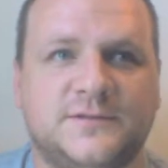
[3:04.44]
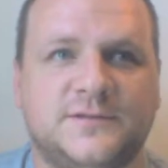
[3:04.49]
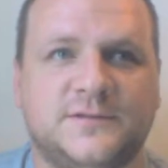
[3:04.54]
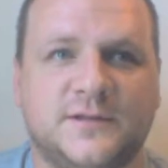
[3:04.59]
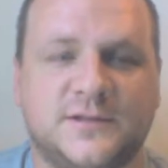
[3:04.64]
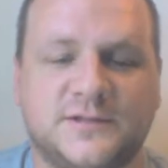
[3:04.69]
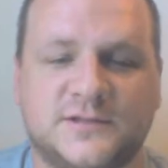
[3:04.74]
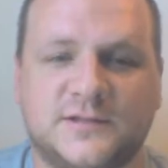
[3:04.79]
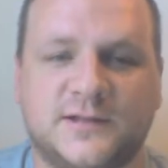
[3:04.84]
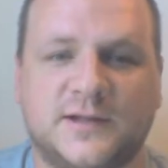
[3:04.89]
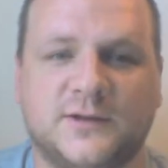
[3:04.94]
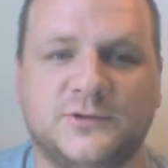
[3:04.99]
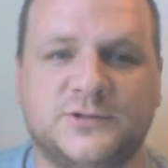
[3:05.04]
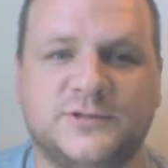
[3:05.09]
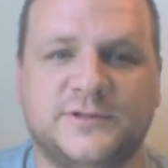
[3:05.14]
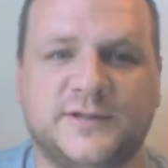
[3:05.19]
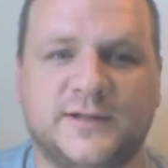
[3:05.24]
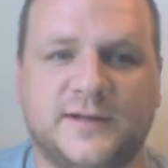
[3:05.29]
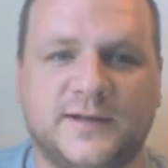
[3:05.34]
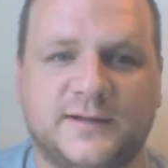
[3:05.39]
a slow
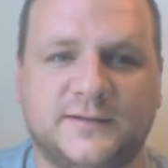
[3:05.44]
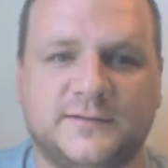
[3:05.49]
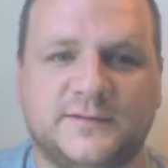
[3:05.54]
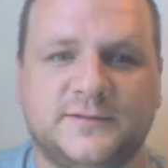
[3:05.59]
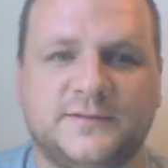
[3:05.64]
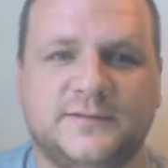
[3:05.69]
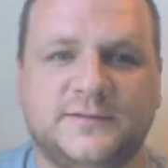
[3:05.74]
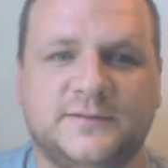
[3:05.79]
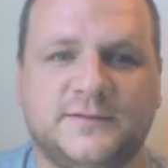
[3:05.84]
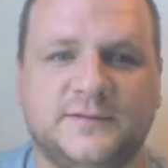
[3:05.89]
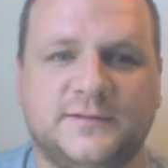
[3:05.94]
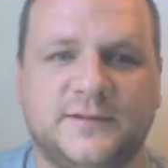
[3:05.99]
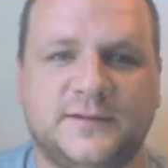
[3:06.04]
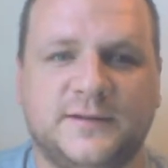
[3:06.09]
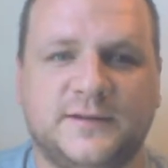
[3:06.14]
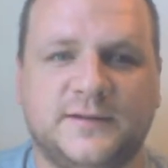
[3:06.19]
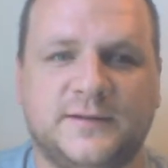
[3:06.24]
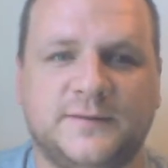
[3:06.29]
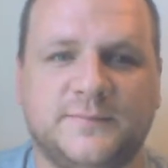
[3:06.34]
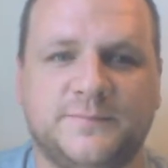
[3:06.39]
start
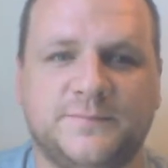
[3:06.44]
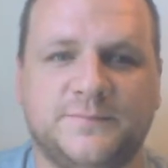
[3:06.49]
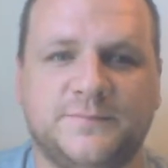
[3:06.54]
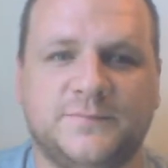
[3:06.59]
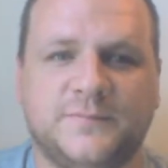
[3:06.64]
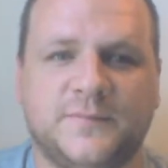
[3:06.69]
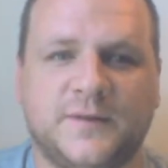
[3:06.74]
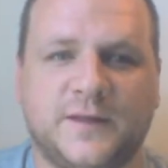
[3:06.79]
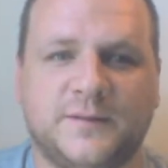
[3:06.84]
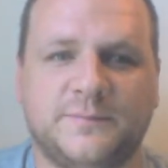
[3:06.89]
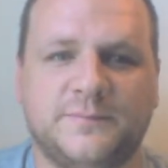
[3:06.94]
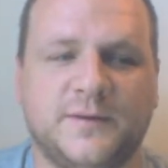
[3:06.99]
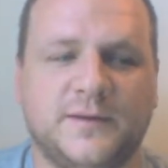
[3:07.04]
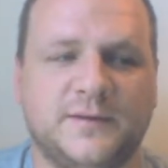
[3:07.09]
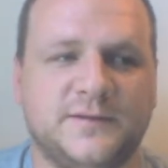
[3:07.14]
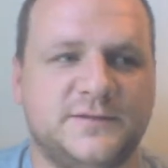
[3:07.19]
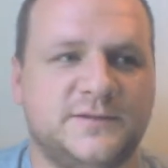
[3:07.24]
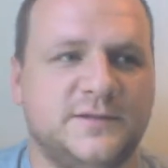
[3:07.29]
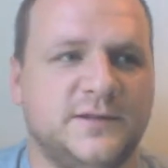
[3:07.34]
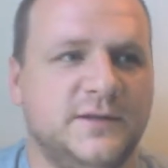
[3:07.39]
at
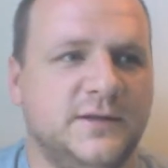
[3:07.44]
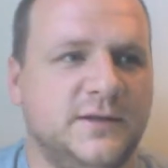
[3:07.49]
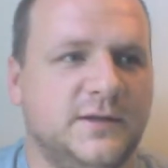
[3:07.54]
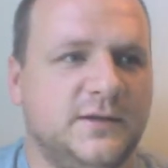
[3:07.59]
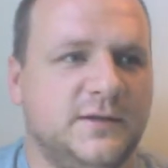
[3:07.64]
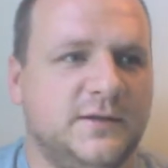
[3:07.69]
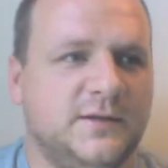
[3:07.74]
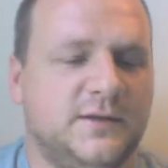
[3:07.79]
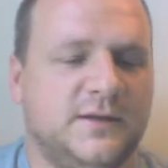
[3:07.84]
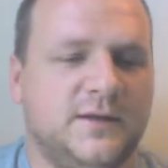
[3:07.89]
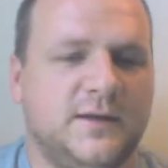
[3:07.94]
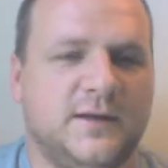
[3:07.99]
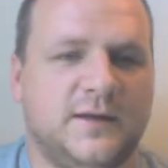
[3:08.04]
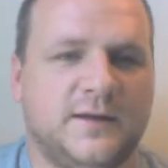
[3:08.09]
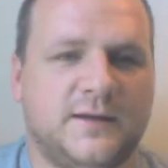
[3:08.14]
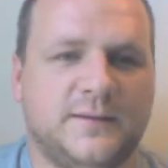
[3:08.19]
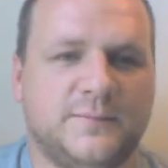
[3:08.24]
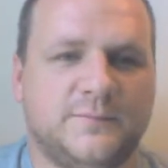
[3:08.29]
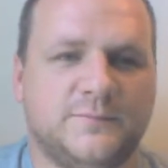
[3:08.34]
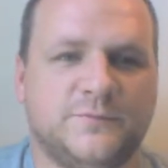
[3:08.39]
best.
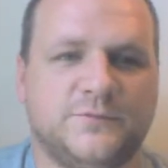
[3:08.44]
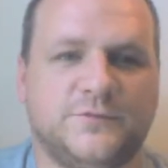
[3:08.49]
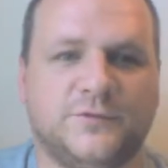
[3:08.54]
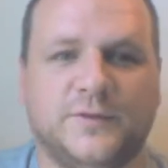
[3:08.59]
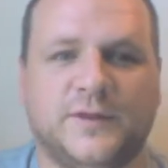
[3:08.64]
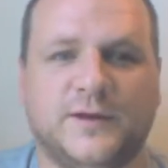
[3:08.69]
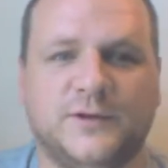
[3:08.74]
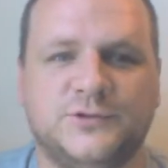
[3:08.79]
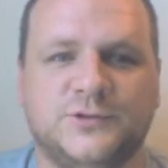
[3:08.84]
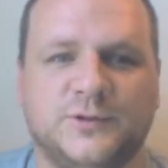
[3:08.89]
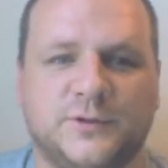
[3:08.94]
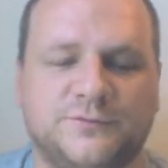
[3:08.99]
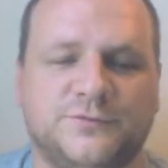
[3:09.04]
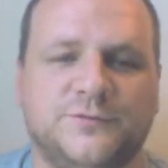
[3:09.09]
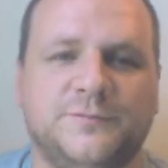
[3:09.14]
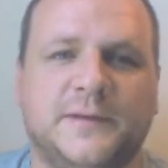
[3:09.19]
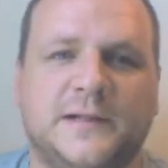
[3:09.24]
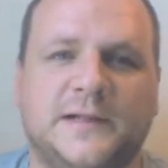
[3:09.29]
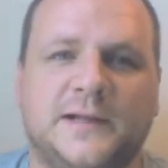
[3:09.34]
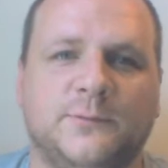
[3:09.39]
For those not
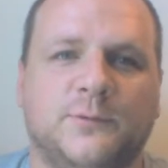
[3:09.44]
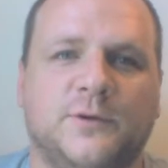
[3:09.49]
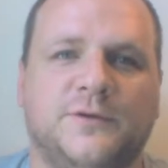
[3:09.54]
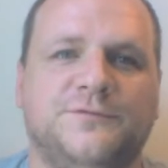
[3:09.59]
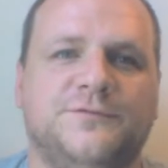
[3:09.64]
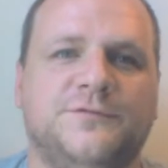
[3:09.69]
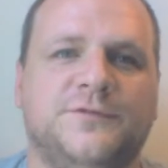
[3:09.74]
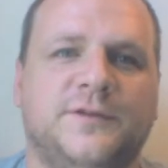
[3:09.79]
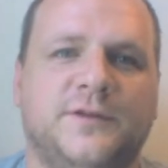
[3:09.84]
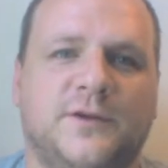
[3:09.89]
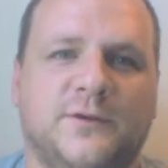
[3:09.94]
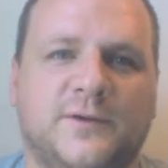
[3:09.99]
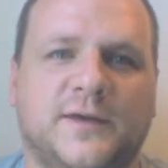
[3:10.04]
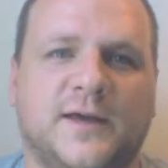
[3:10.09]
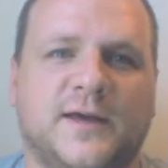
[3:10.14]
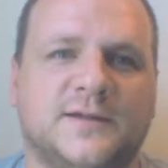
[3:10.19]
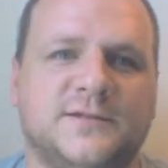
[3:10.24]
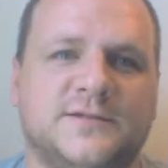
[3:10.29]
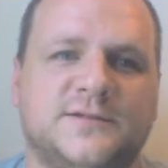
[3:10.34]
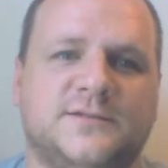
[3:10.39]
familiar with
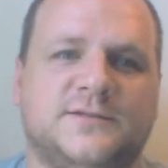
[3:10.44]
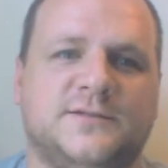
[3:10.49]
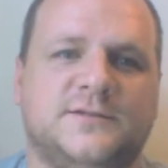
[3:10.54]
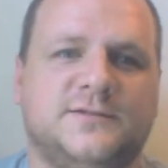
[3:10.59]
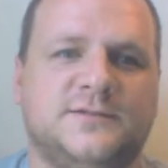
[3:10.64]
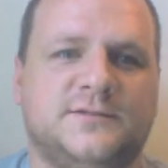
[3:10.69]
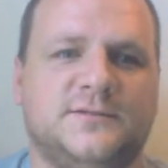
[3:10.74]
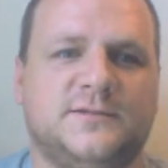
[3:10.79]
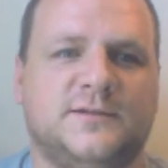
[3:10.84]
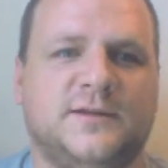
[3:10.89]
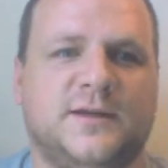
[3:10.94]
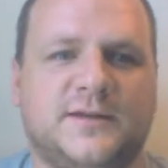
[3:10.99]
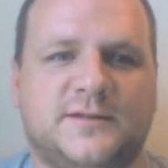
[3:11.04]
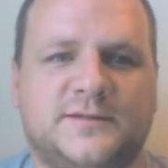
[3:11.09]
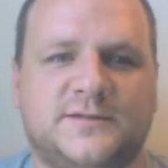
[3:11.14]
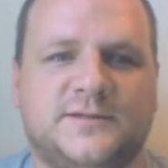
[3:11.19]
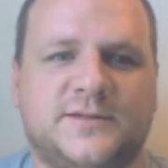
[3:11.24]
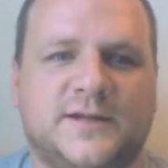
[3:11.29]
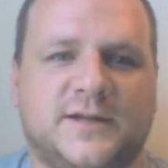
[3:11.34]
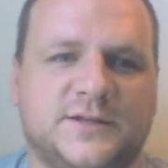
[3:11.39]
UCAS, it
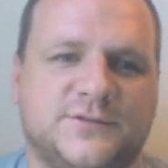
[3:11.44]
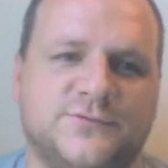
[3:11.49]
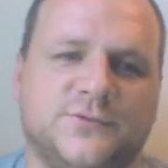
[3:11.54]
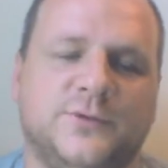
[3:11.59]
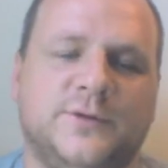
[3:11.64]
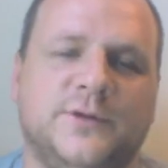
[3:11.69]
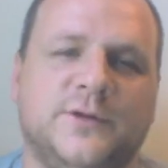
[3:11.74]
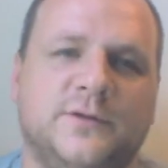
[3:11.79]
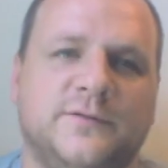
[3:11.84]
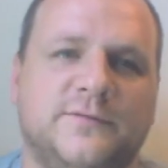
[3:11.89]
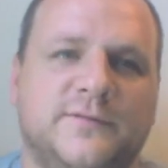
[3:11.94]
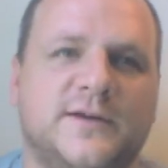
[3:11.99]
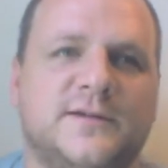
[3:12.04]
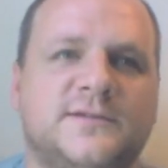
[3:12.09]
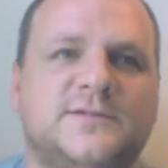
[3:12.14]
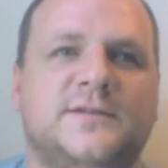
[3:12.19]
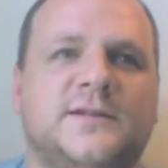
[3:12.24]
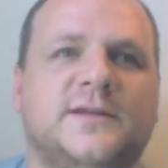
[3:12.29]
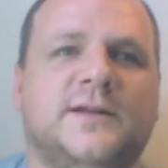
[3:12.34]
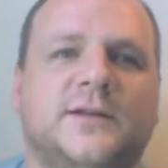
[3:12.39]
stands for
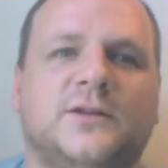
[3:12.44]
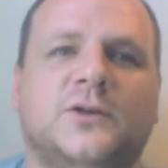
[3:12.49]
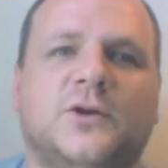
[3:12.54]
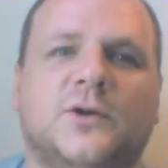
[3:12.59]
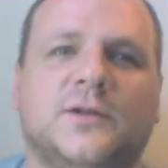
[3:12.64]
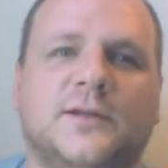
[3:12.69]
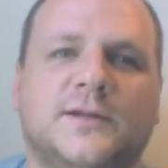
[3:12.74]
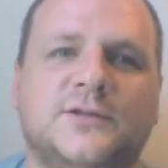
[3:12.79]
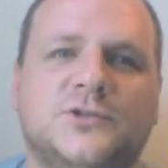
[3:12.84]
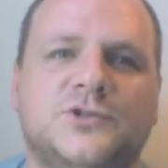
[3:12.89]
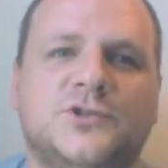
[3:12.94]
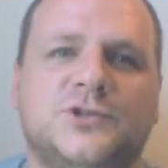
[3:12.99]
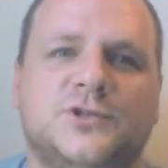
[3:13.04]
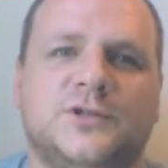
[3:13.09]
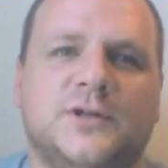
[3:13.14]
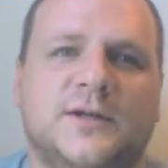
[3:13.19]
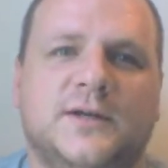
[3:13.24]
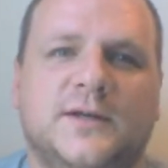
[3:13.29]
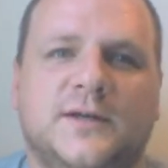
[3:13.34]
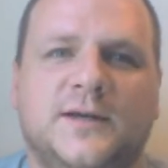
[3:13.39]
University and College
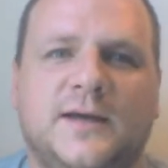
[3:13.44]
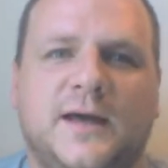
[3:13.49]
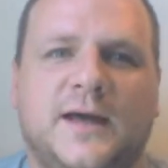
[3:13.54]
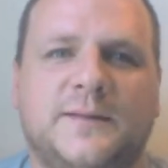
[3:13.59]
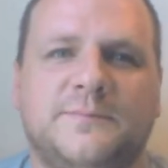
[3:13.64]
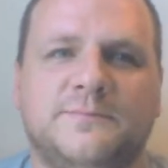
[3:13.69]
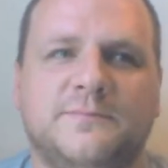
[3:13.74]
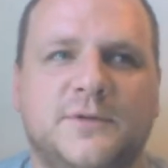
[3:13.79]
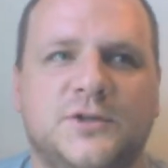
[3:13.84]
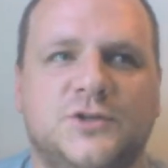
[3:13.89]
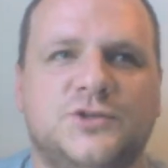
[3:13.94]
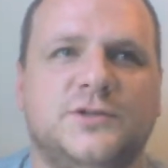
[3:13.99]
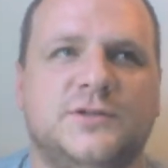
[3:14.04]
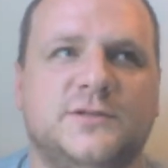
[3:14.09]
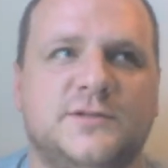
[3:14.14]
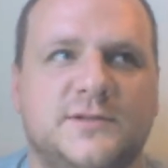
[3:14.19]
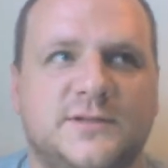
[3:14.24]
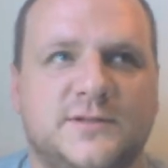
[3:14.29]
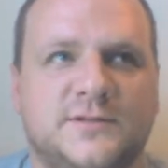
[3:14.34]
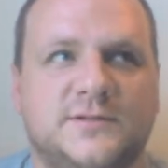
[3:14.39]
Admission
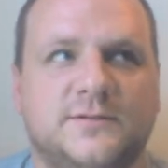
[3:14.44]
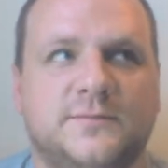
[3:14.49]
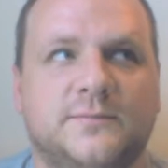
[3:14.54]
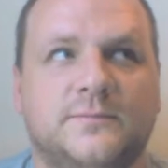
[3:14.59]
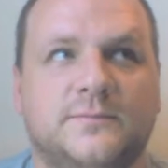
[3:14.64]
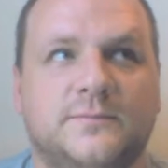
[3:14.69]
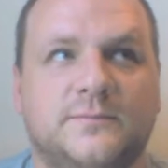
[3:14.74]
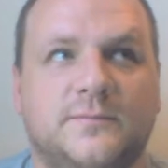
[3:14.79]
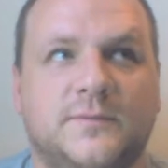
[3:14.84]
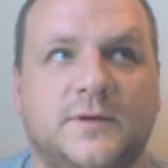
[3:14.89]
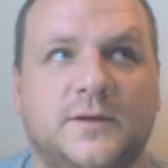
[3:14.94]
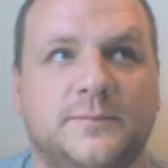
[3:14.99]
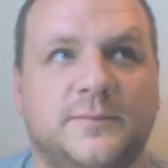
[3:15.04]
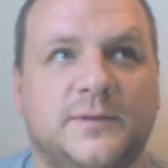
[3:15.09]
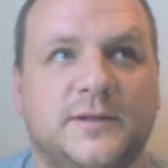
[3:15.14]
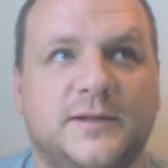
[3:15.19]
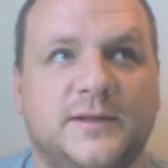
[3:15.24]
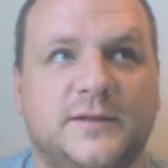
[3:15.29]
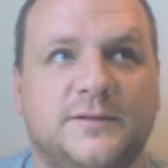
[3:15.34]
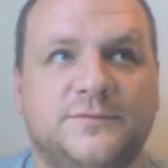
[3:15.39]
System, I
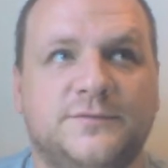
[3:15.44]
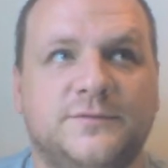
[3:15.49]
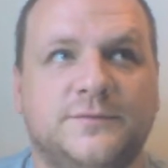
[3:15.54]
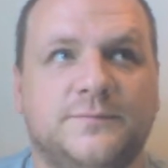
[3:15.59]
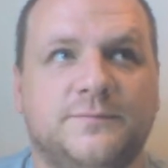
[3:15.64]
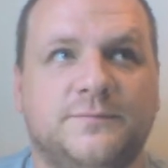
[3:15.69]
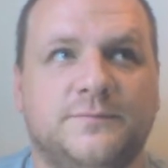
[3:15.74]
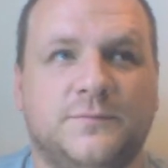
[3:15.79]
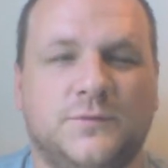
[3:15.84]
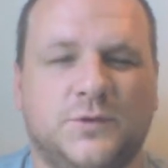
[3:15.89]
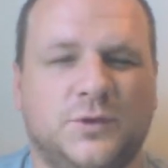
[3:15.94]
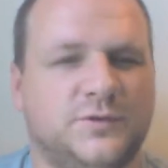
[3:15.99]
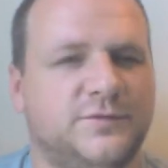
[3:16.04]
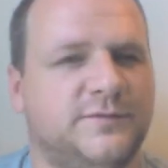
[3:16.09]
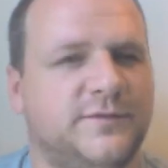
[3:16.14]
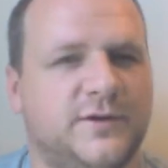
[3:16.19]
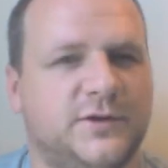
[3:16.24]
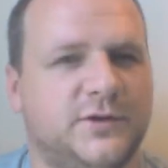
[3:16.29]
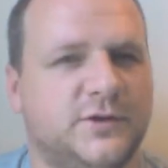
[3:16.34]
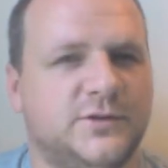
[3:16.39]
believe. Not a
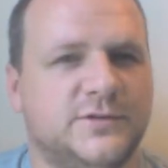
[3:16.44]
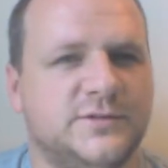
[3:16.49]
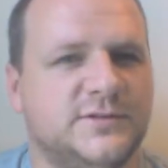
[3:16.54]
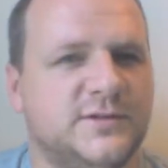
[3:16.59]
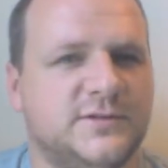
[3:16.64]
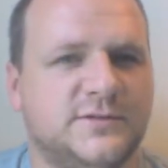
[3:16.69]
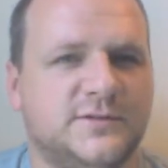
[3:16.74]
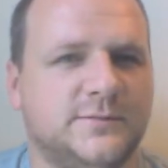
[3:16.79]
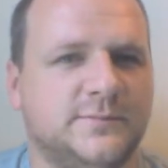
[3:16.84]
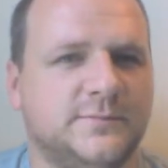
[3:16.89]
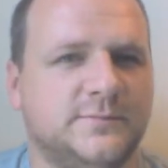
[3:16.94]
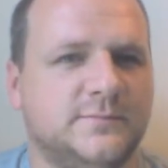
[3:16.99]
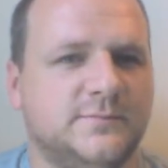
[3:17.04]
very good system.